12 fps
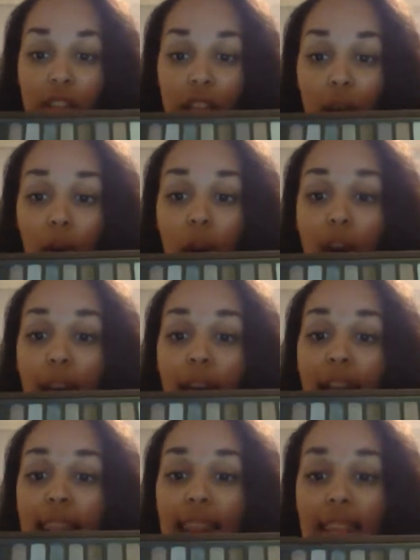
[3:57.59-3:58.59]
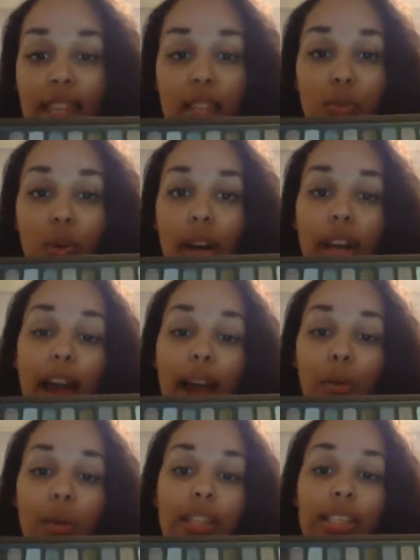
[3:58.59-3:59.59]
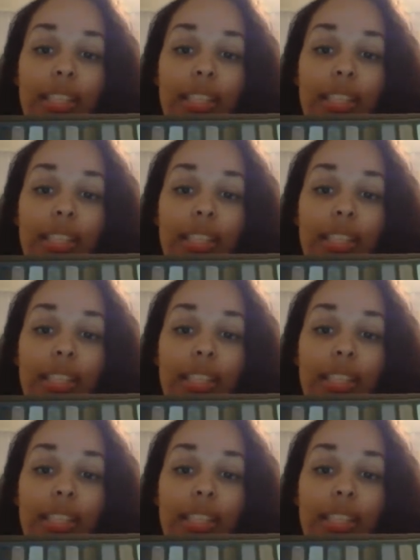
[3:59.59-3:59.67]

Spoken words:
So this one, I would